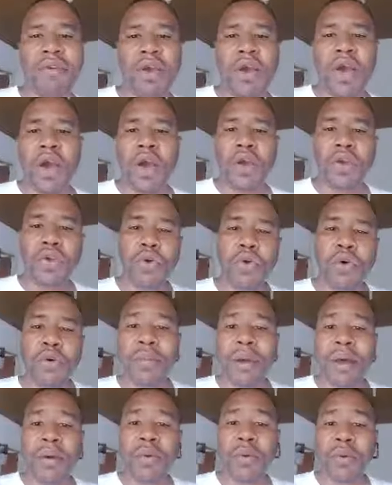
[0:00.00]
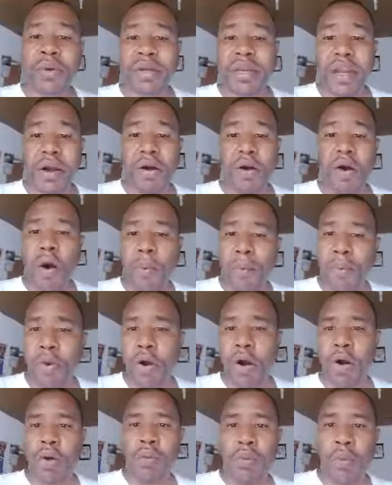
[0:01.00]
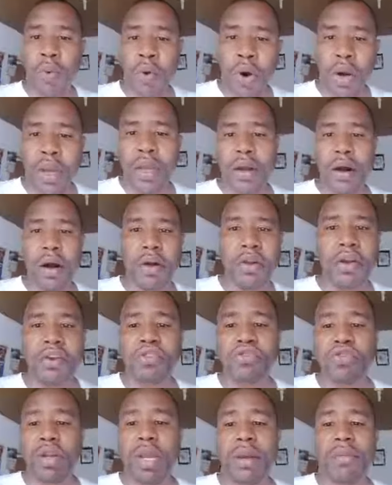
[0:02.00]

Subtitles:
you will be there upward, working on your dreams,